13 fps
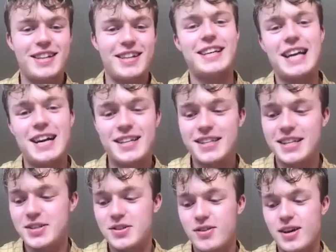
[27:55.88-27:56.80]
How did they
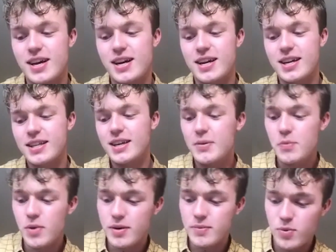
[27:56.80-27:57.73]
do that? I think
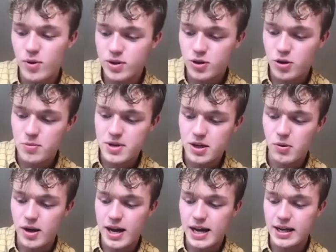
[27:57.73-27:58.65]
I watch comedy
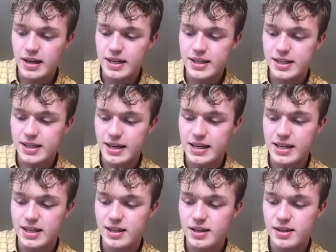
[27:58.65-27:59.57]
quite
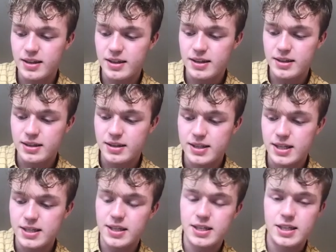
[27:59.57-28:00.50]
analytically.
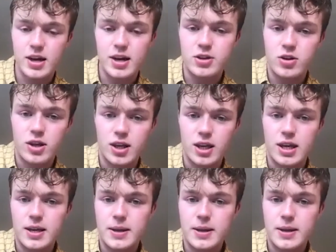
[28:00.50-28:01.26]
Since I started doing it.